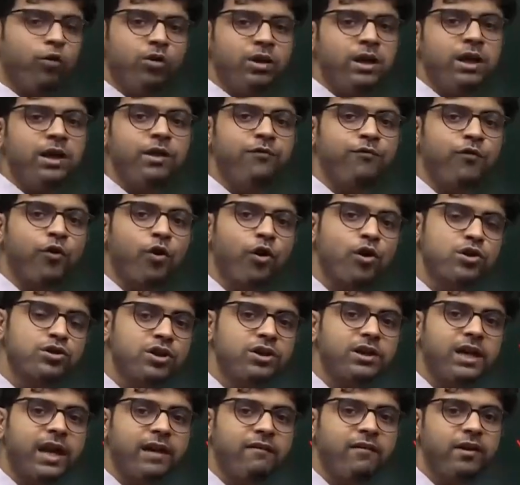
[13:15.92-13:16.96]
only focus
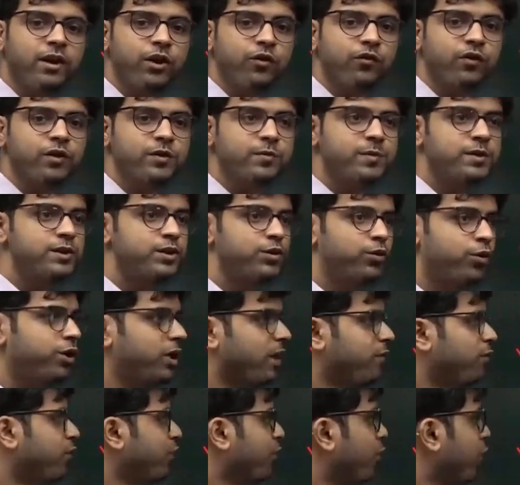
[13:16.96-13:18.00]
on revenue, which means you only
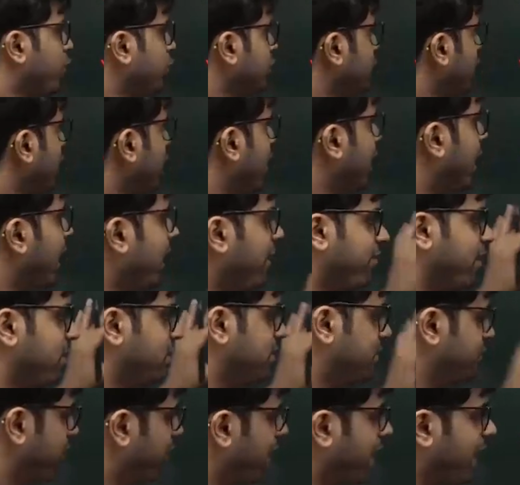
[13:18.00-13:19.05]
have to focus on red
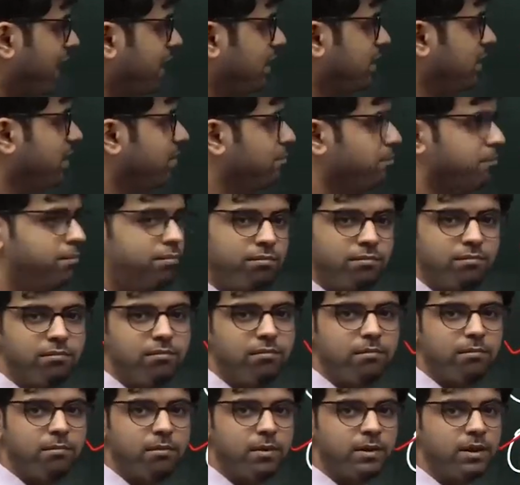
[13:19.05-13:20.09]
ones. Forget the
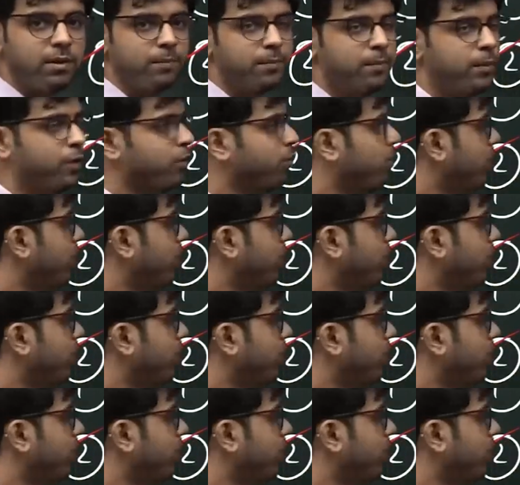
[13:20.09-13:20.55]
blue